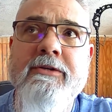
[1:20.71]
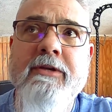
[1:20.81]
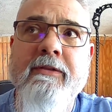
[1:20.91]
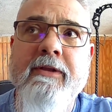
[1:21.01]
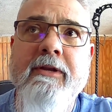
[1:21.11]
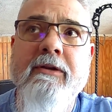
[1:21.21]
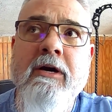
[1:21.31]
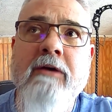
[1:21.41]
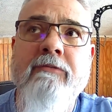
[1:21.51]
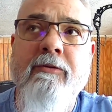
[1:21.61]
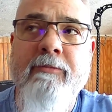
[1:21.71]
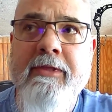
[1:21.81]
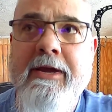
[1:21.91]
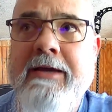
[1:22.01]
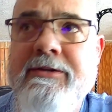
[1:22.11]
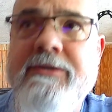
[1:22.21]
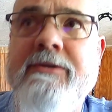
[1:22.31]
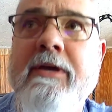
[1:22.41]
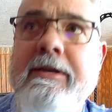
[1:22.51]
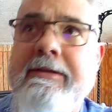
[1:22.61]
and then from that
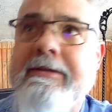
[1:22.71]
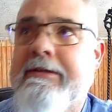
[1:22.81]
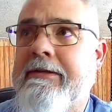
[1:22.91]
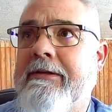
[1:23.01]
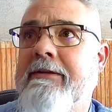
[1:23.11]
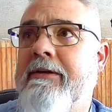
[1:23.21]
I had